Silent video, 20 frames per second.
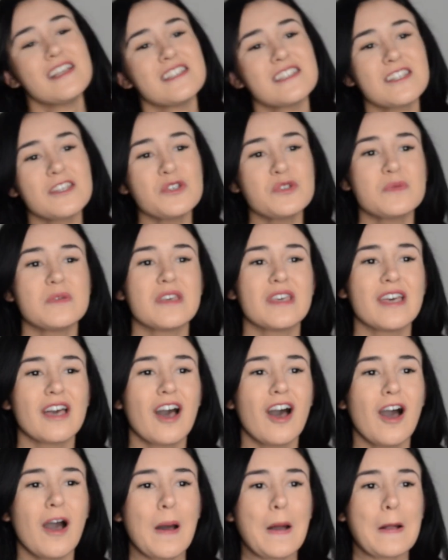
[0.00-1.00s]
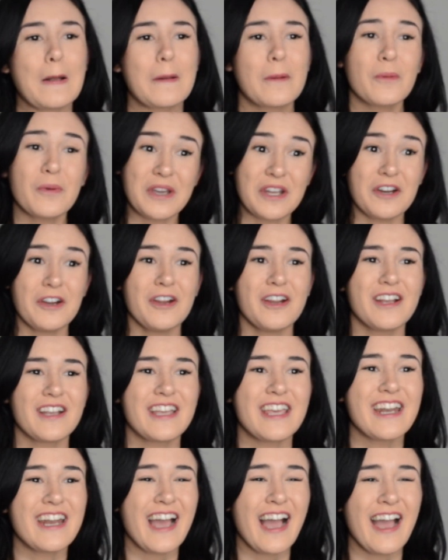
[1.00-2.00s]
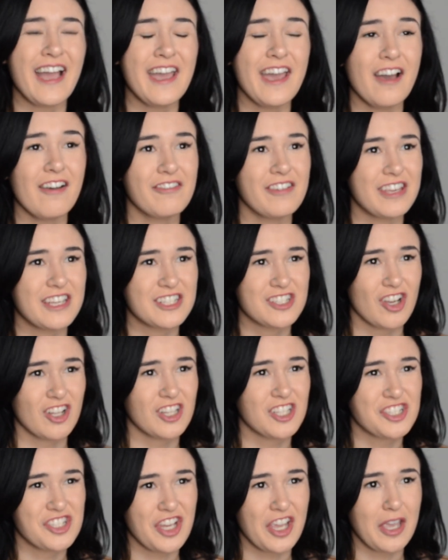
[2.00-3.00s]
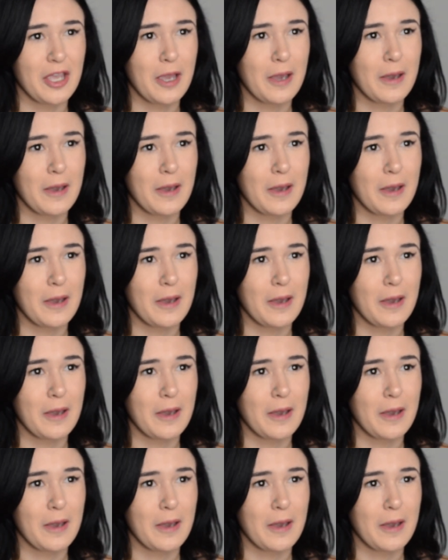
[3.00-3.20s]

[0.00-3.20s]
Excuse me, uh, waiter, can I have a chocolate shake?